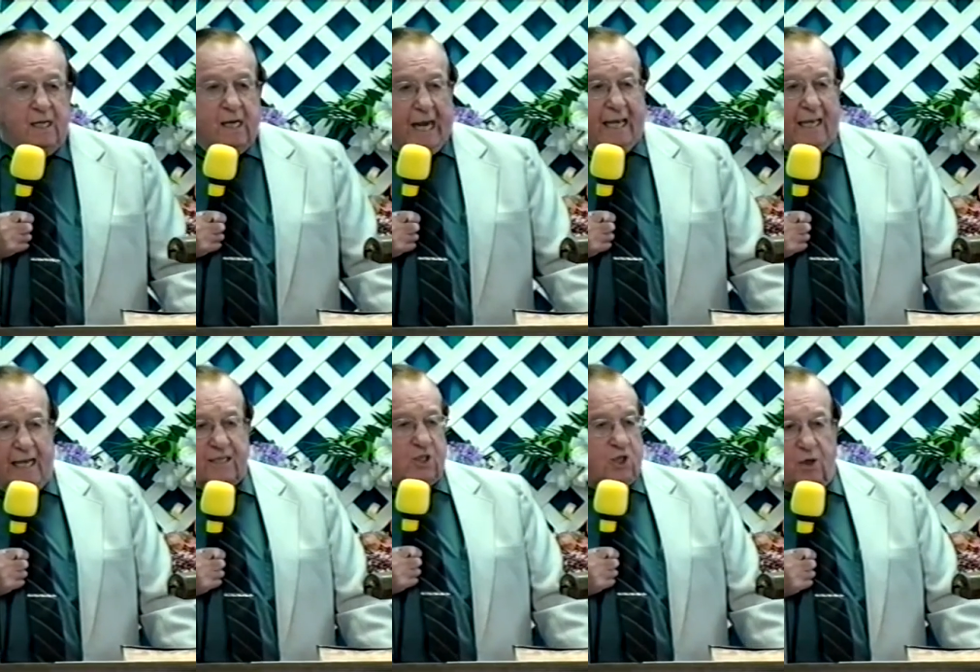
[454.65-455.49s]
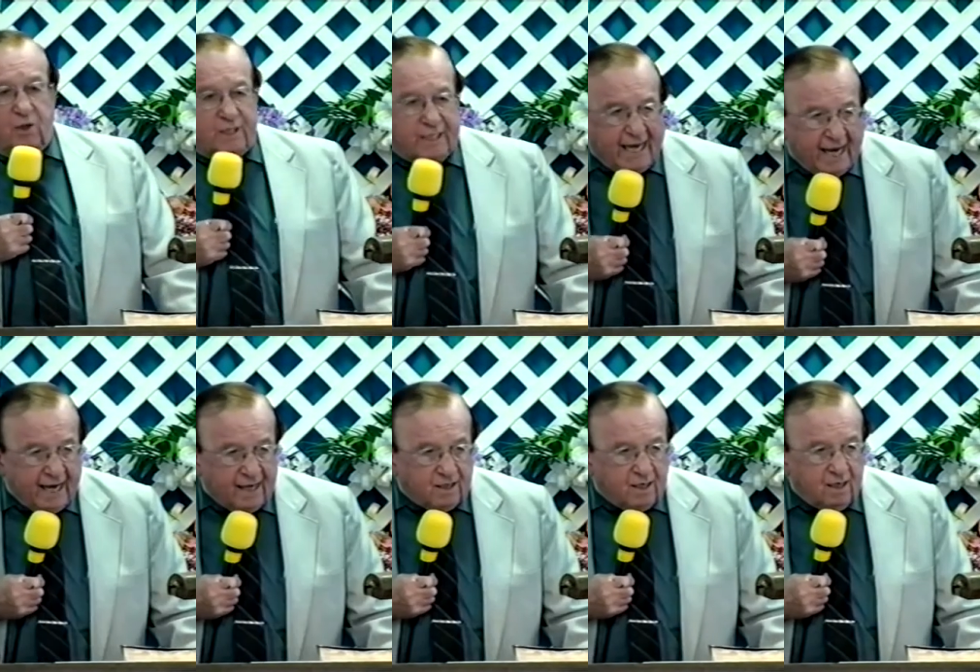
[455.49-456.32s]
Unless you're
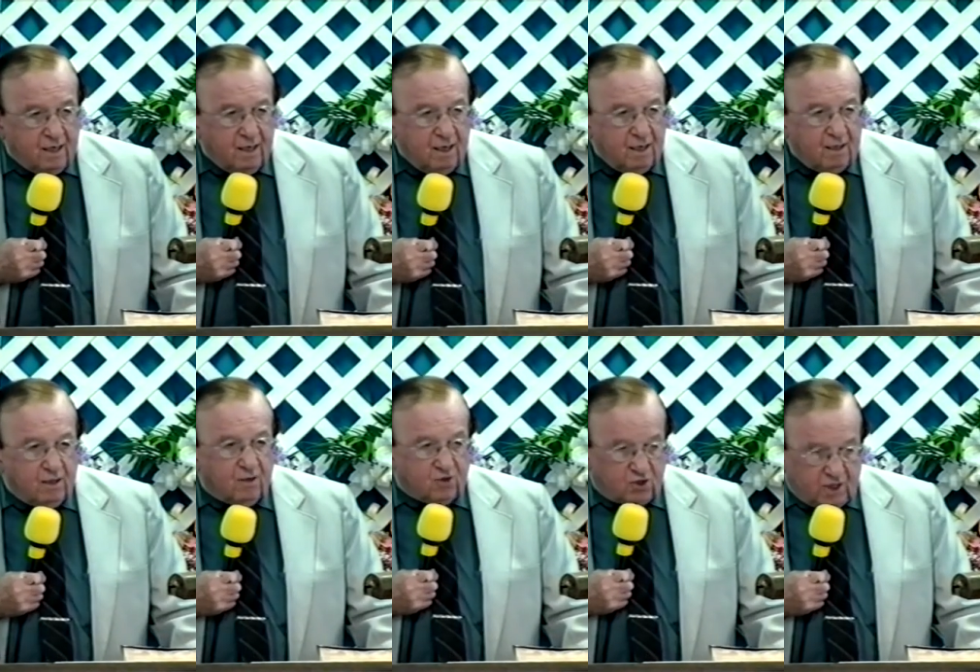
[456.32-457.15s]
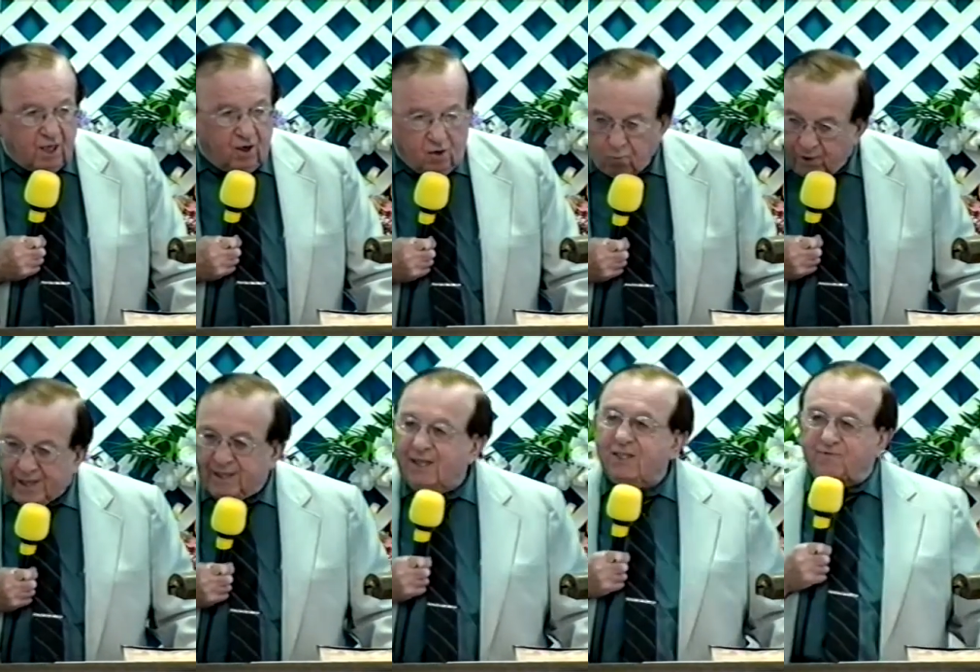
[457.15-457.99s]
dead, you're still a
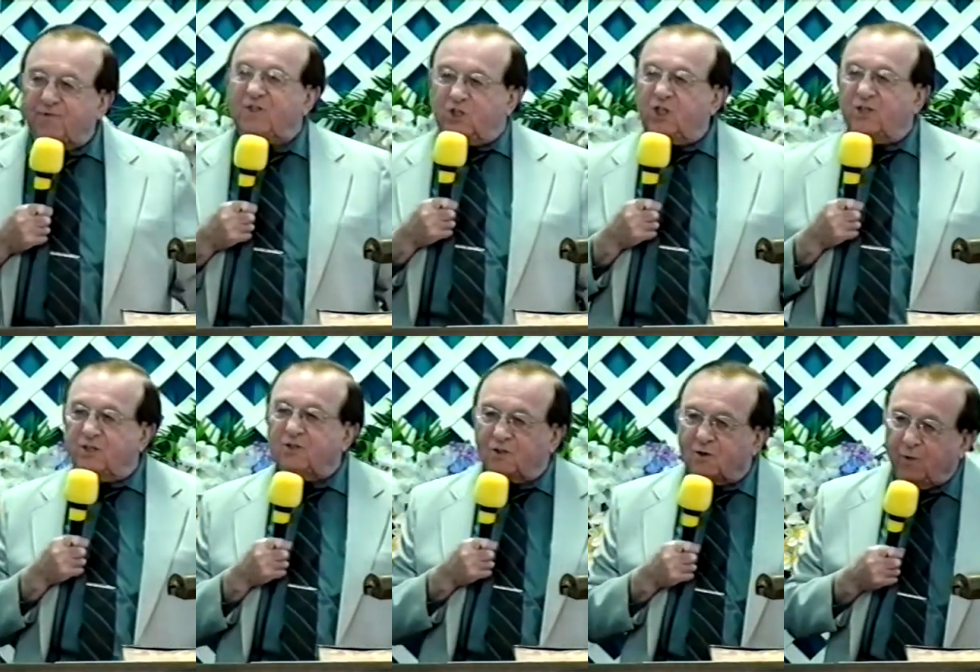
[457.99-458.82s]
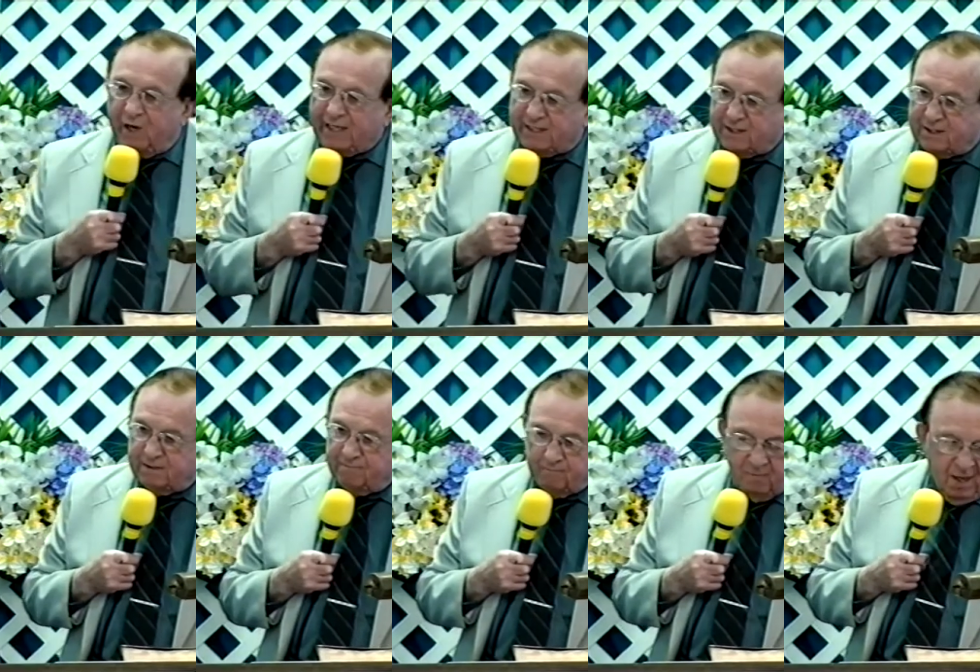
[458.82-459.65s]
witness for Jesus Christ.
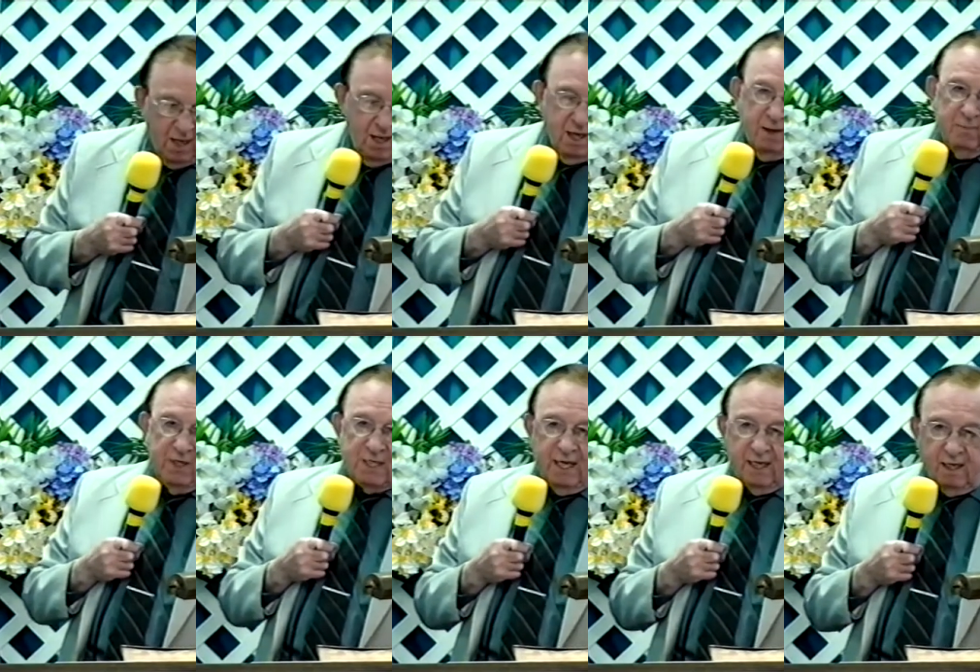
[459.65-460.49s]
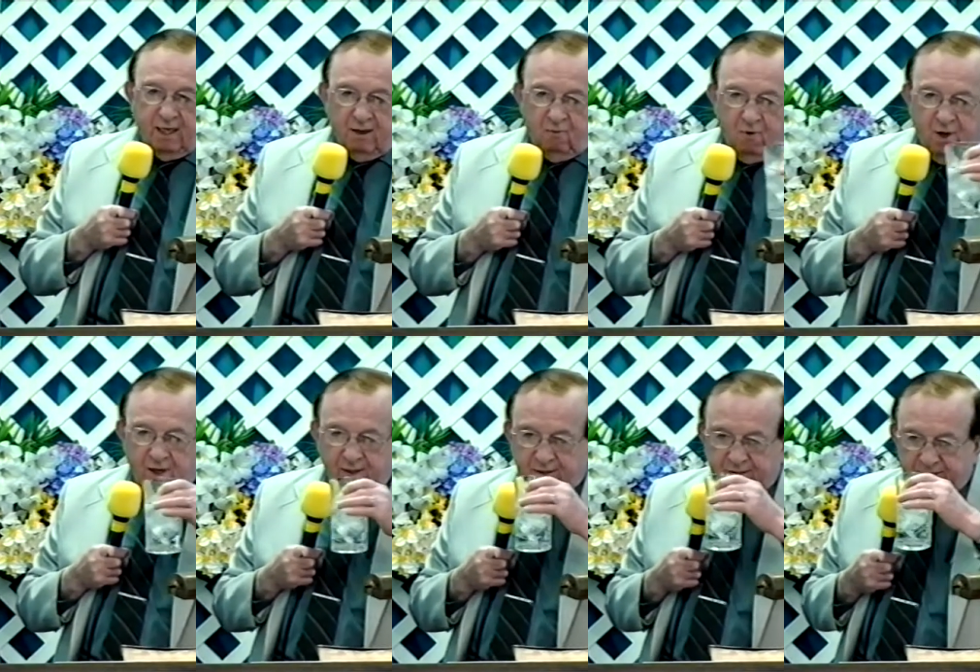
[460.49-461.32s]
Let me take a little
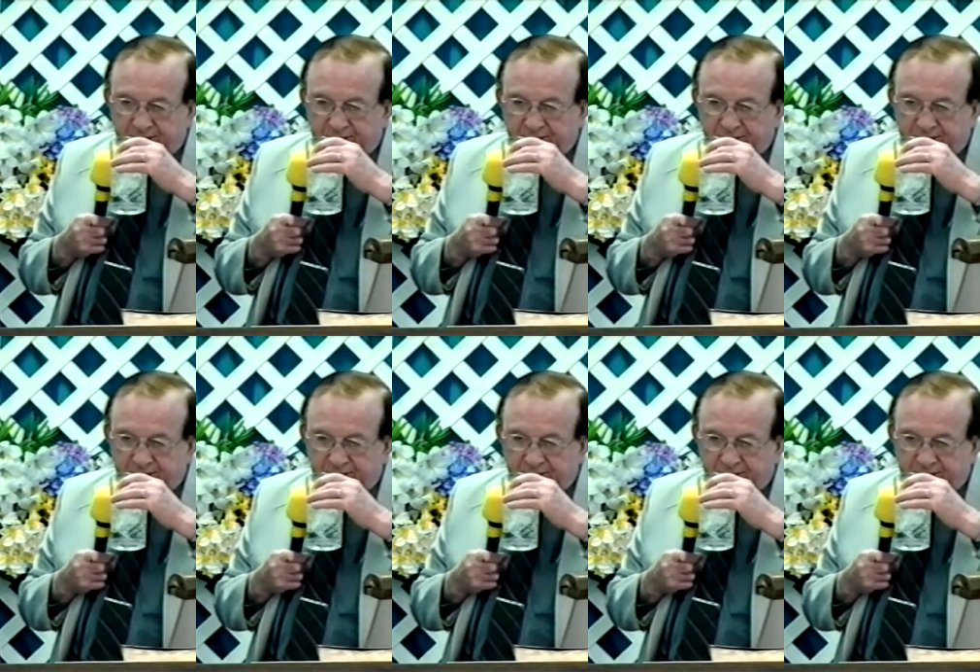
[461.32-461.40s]
water.